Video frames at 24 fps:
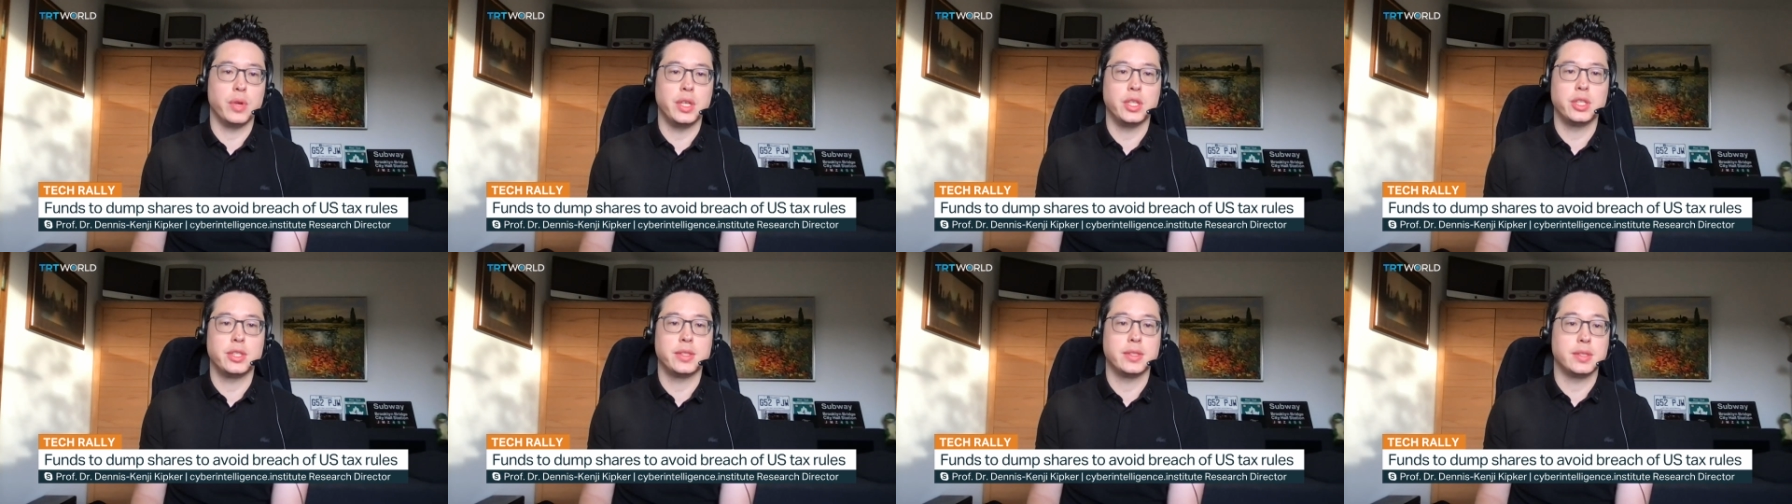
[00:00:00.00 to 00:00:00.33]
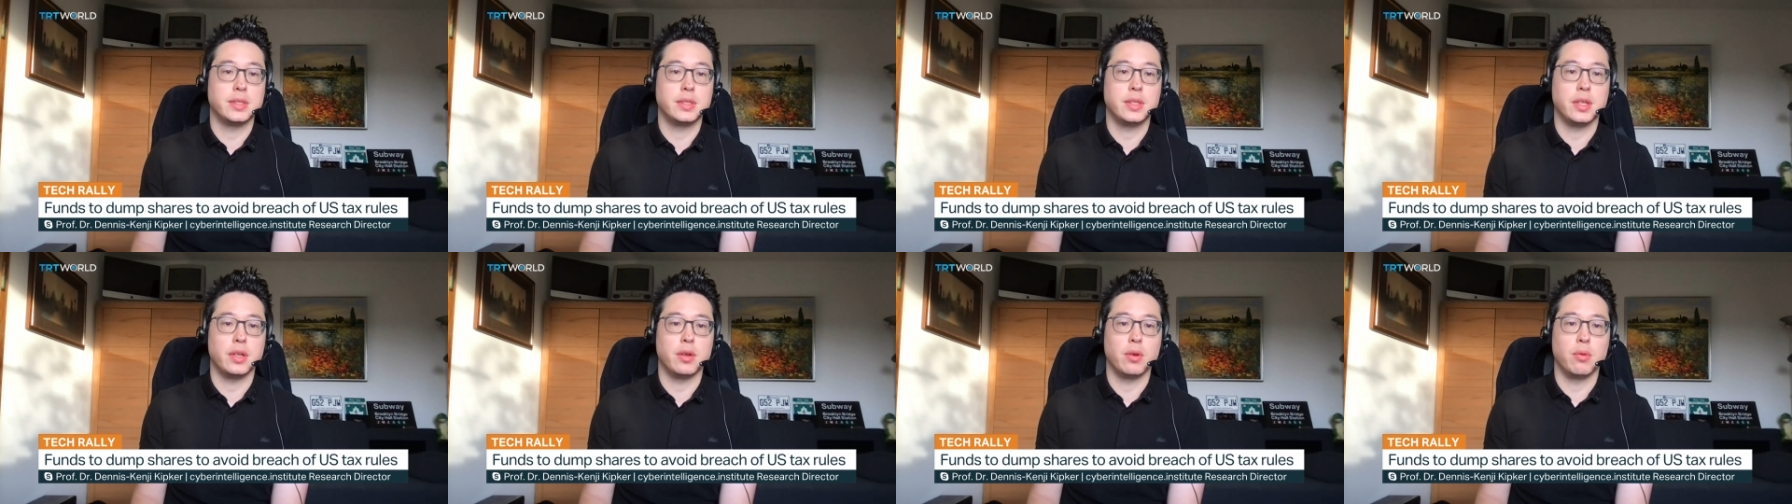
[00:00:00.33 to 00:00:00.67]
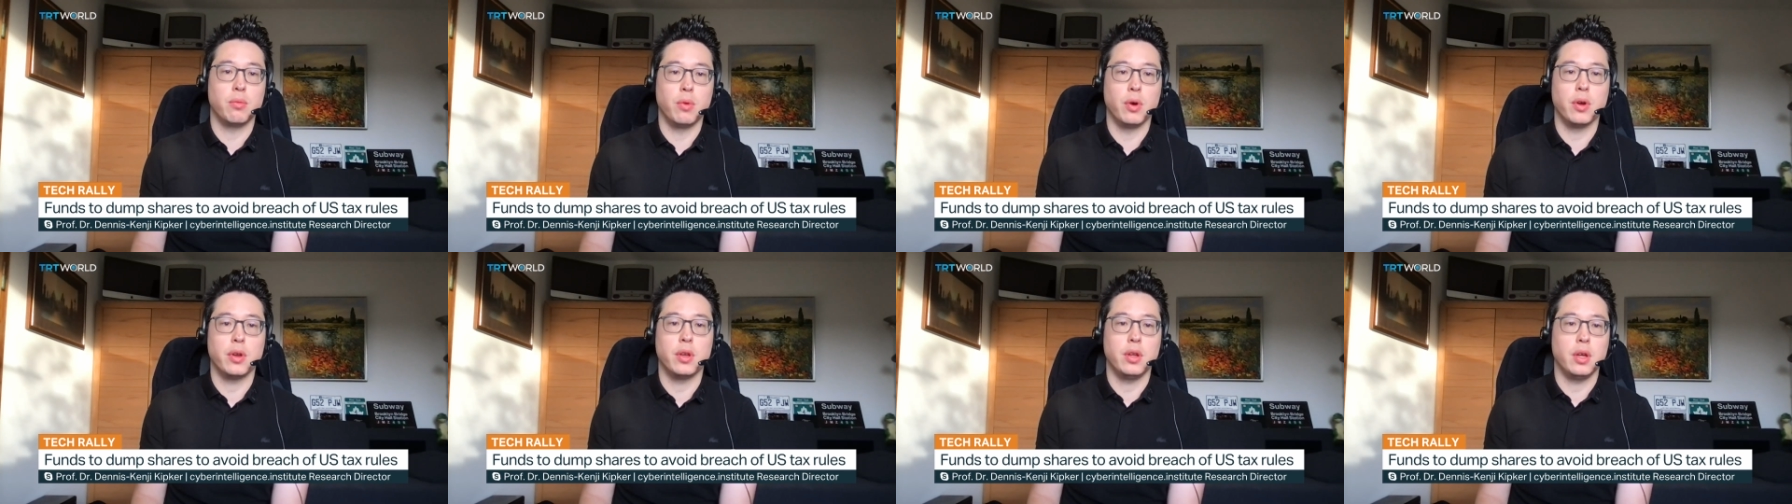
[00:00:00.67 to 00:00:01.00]
reasons
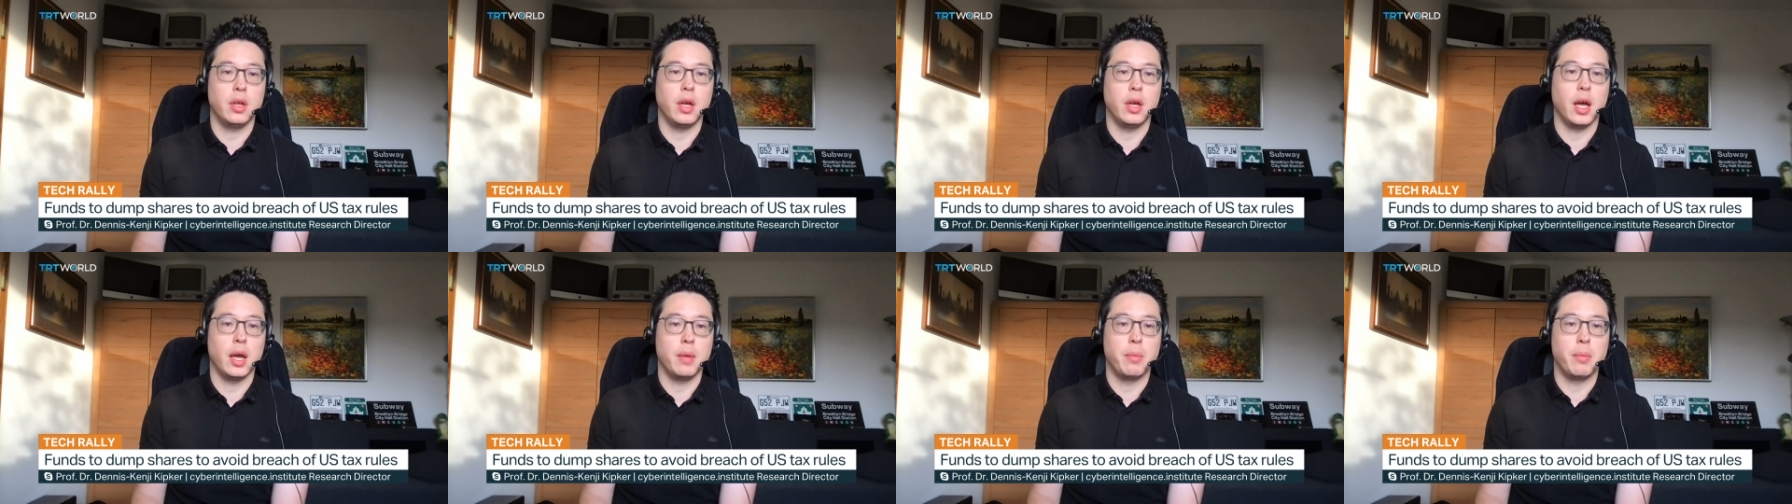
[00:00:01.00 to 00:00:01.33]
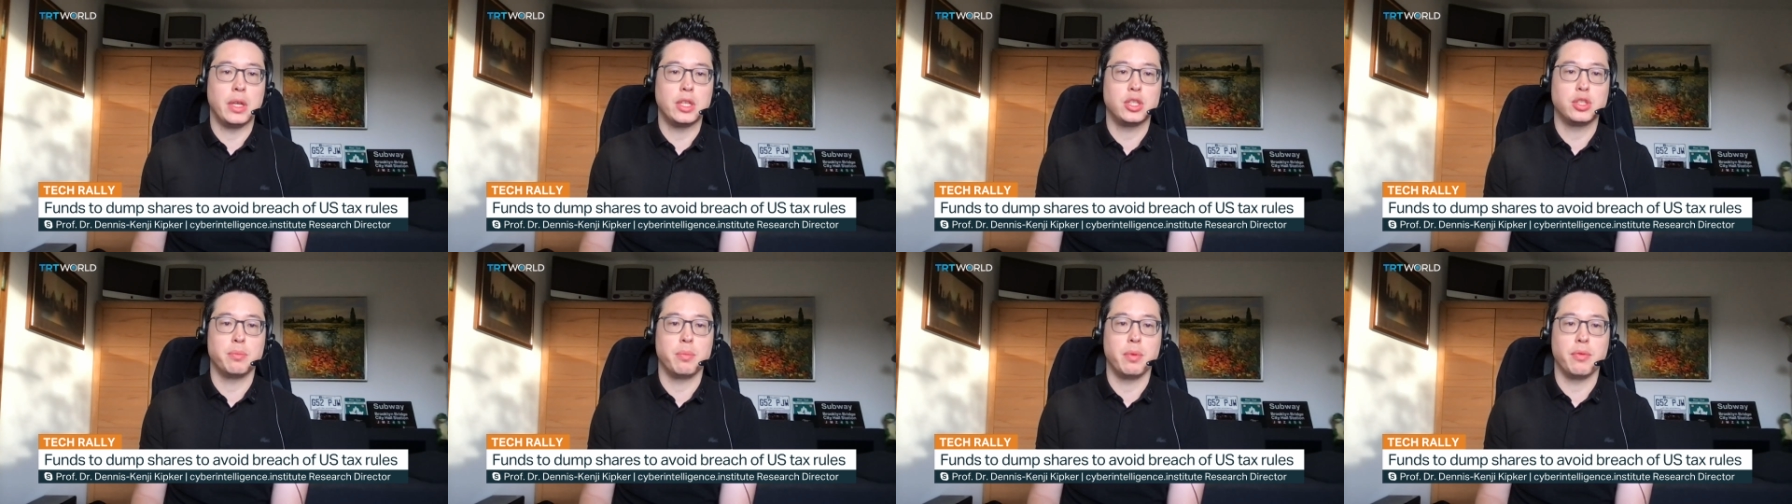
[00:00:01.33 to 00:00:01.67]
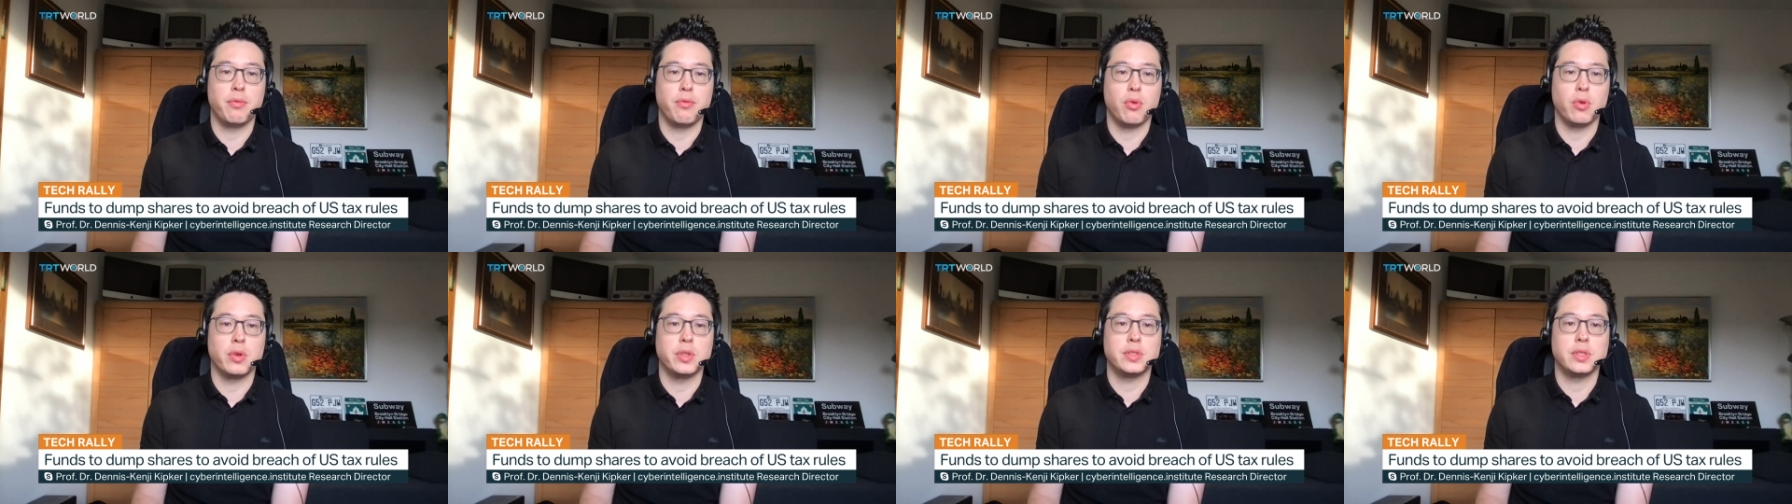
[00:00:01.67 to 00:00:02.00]
here. One, I mentioned
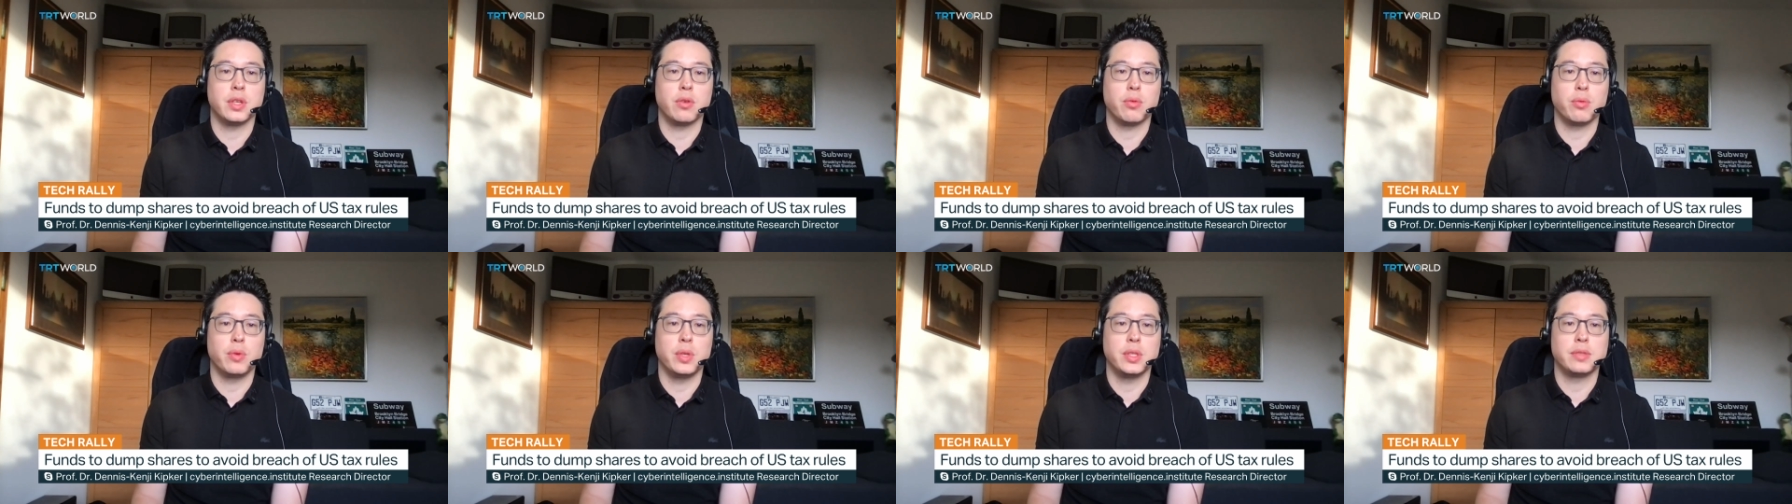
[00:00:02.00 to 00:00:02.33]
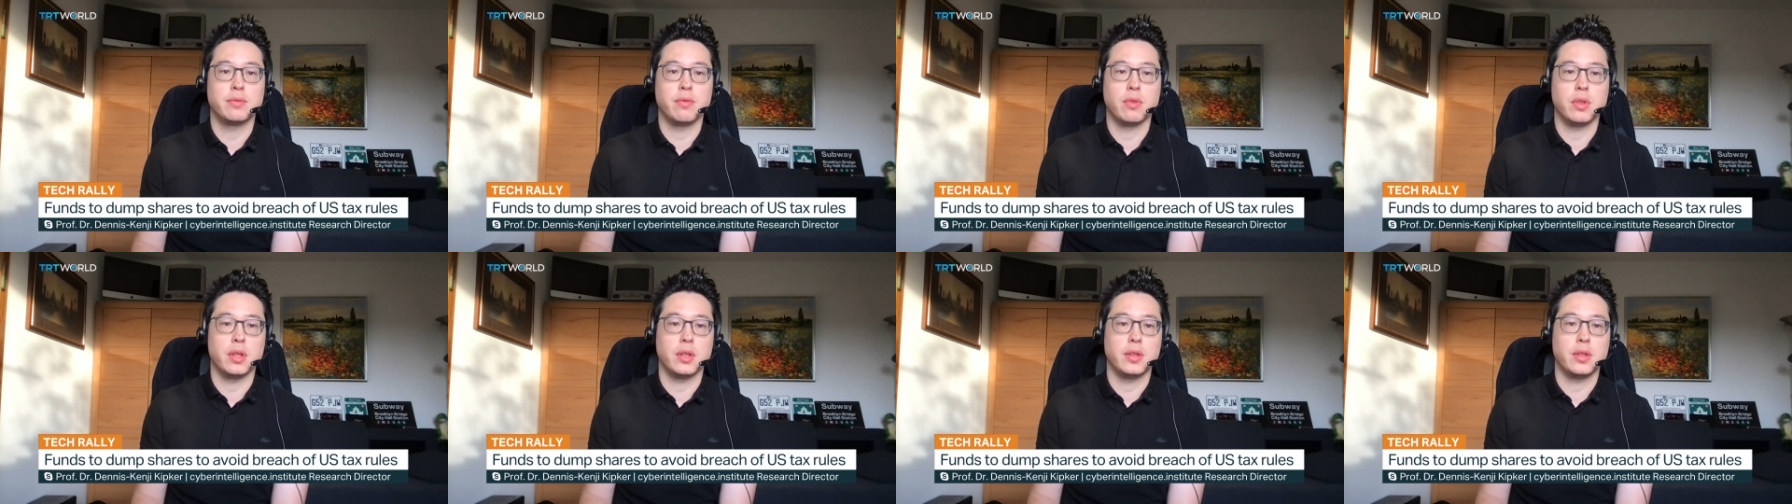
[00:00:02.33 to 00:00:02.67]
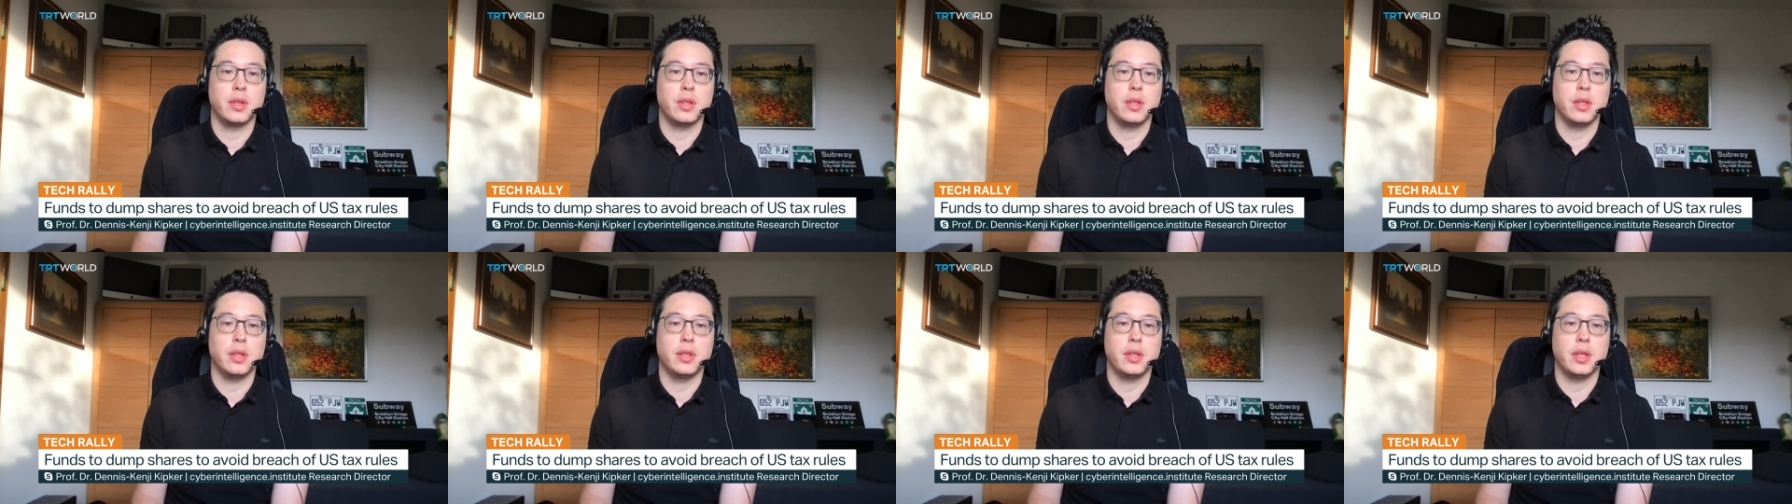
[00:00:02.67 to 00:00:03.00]
before, is increased
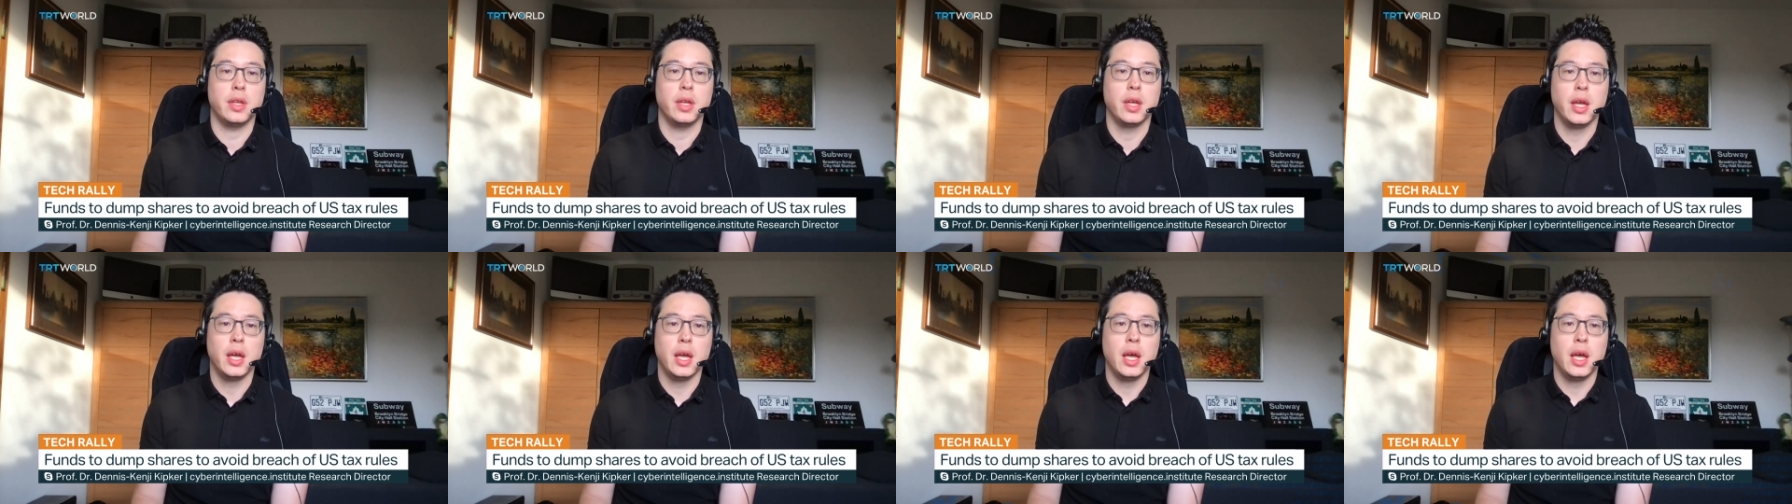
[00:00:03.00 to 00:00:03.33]
volatility.